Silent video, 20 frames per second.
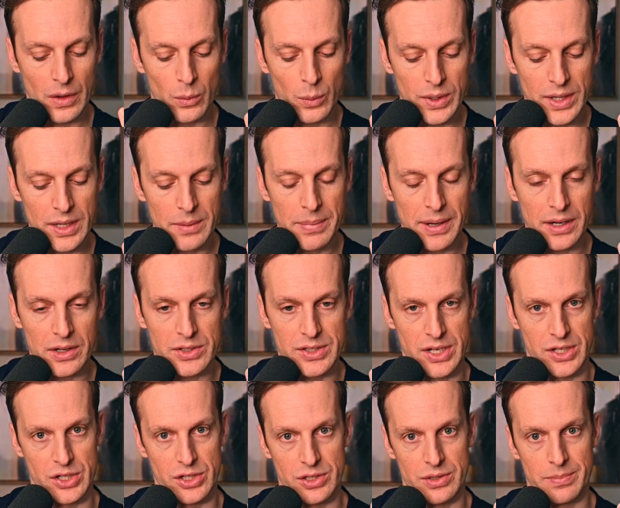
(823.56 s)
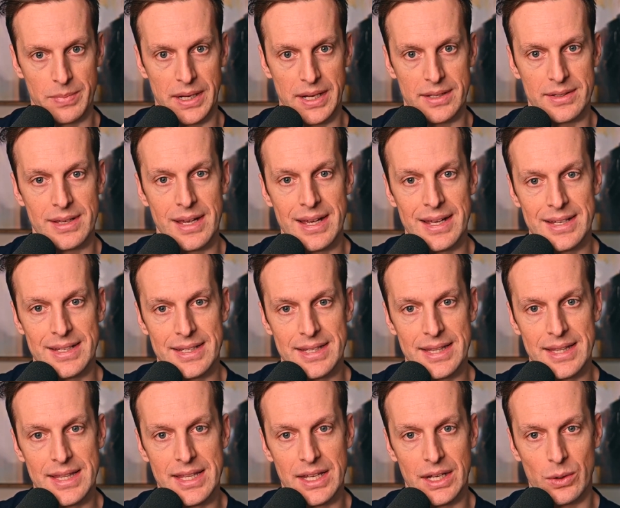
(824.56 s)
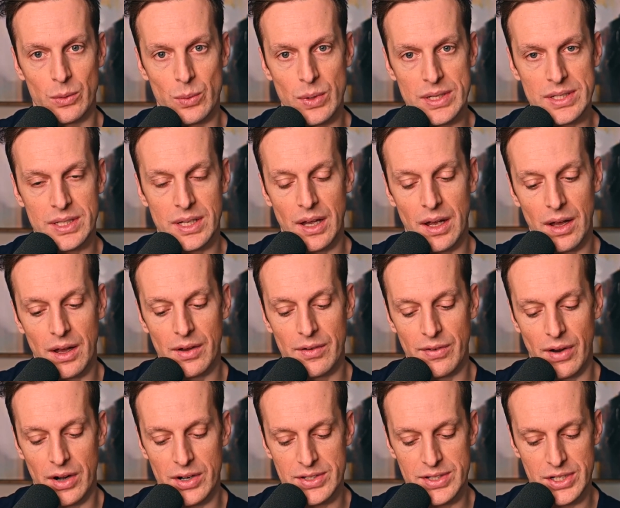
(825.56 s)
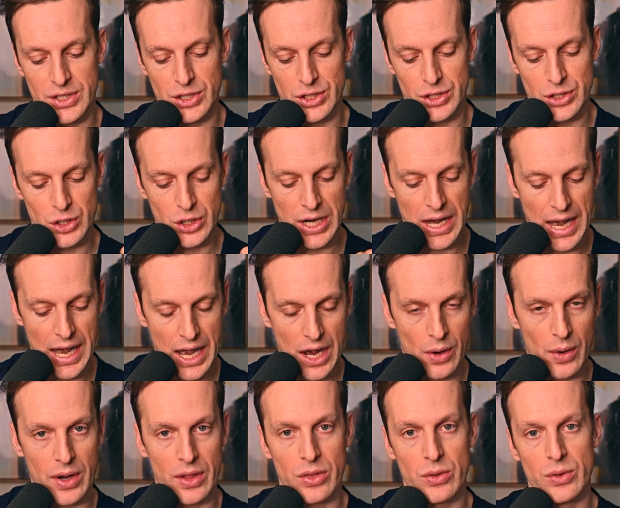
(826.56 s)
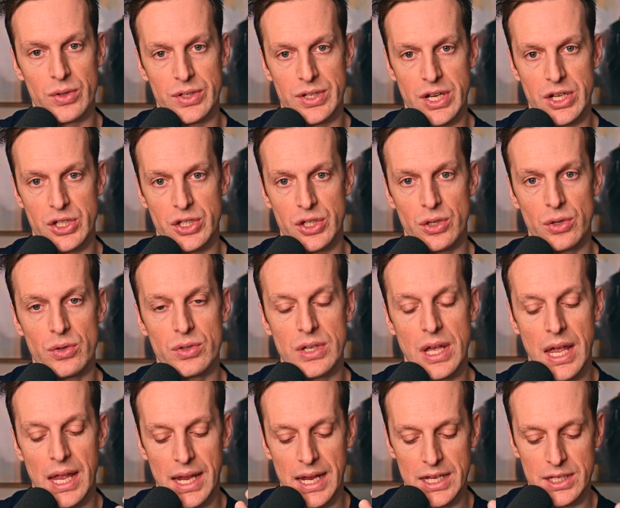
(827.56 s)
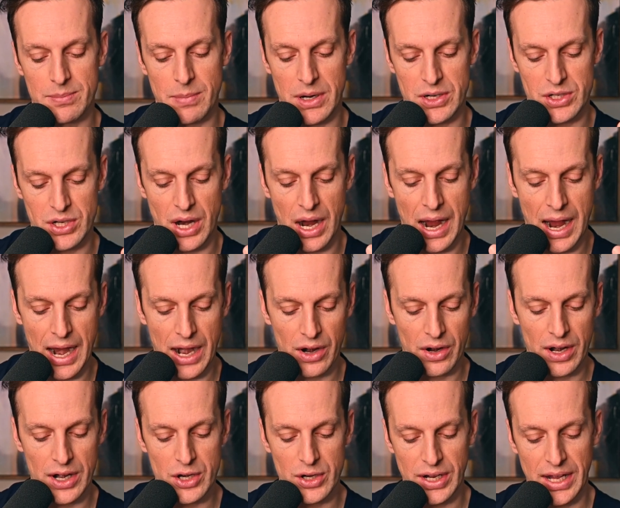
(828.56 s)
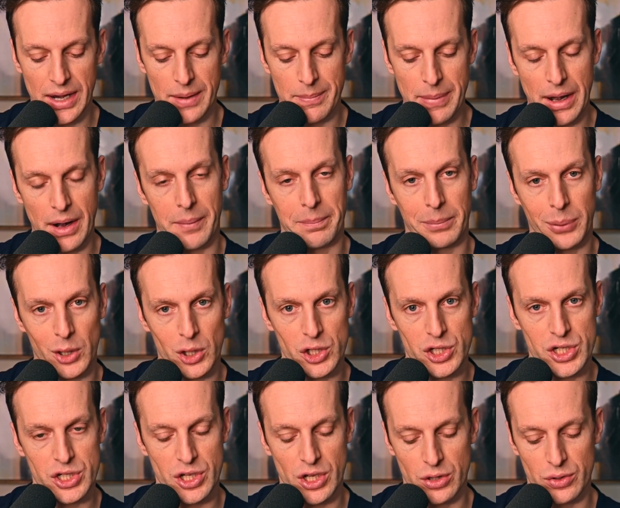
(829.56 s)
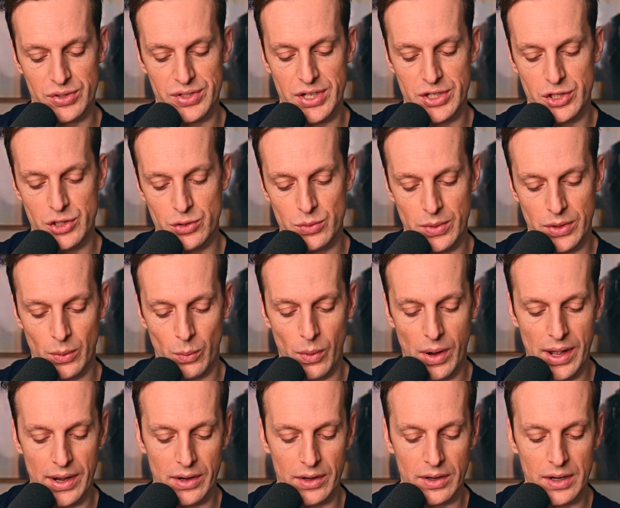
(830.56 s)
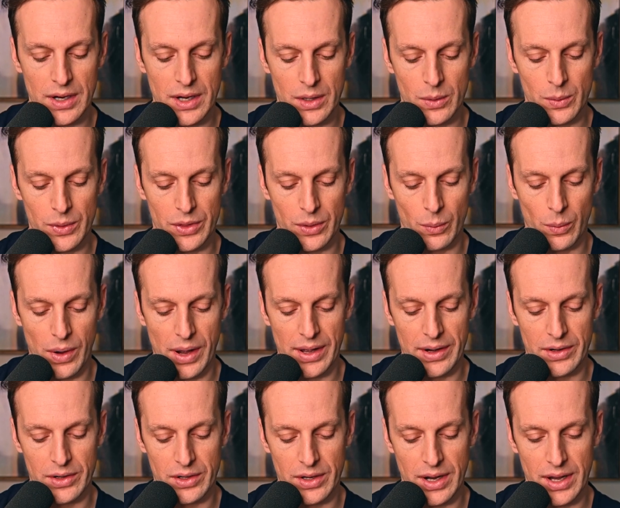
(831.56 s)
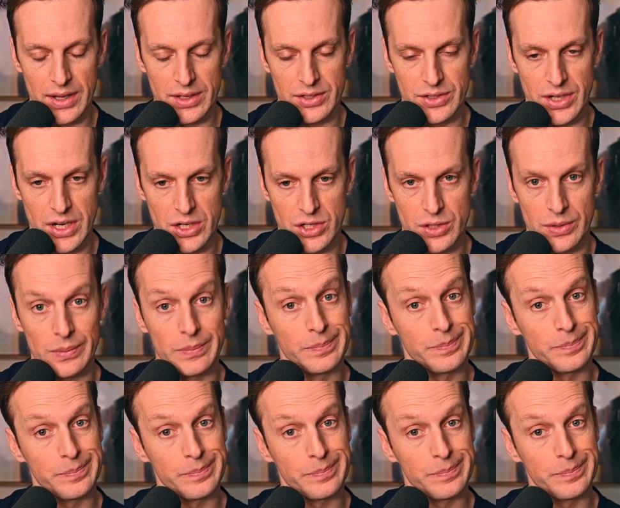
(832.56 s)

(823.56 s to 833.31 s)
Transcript: we need bigger stitches because the risk of our stitches tearing through the tissues is much higher, and you get a better purchase on those tissues with a wider with a wider uh, stitch.